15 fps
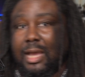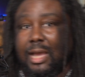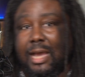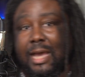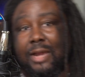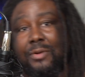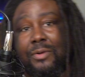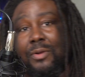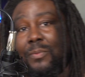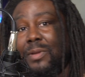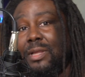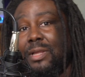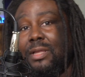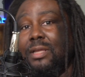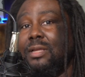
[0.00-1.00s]
I don't know
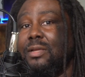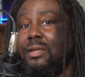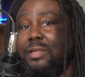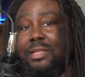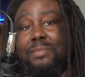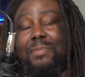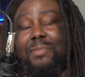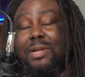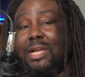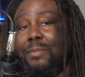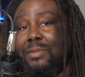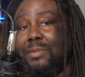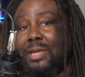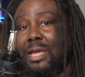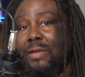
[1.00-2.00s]
where this
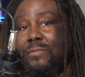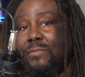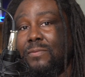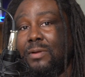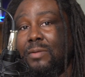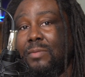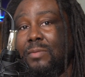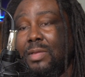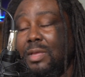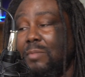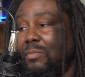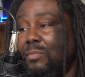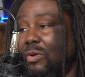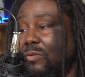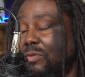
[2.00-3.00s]
company came from,
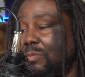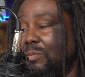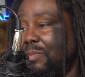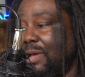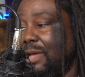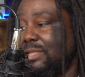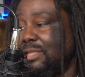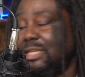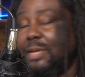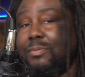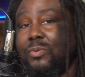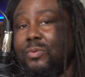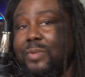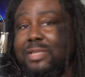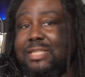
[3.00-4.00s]
but over the past couple
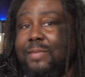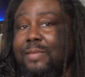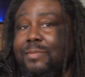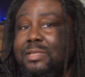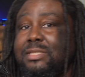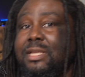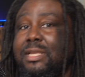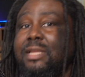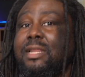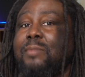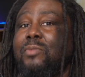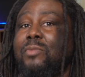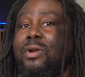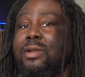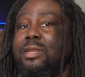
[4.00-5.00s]
of weeks, I've been seeing their
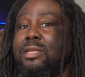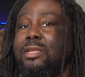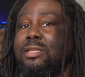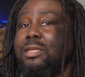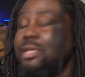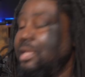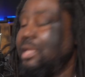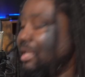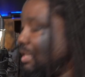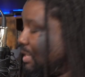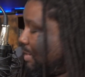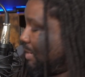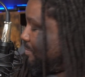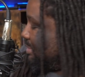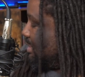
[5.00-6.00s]
marketing and
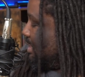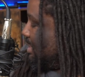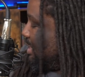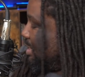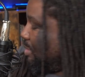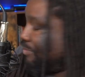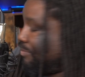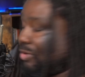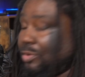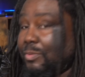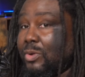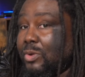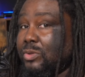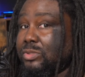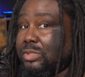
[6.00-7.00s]
I've been seeing their
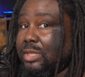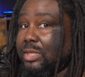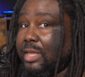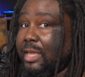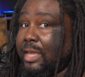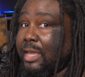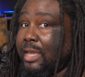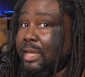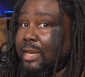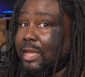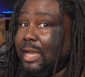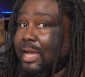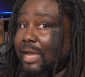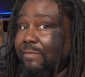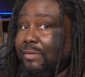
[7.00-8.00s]
promos, and
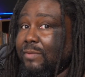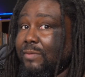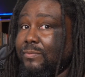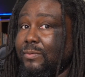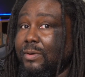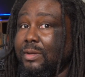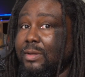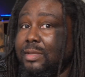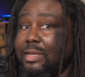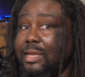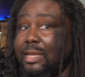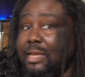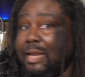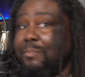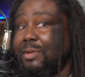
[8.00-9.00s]
I fell for it.
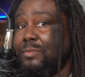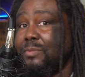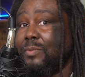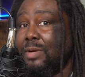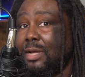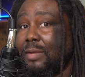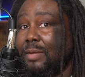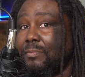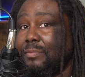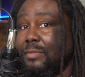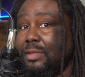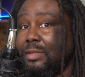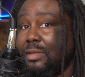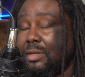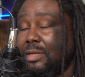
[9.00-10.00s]
And I picked one up.
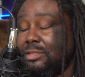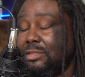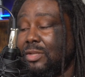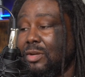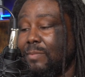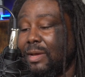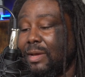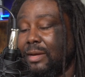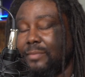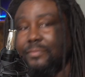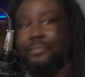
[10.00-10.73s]
Let's talk about it.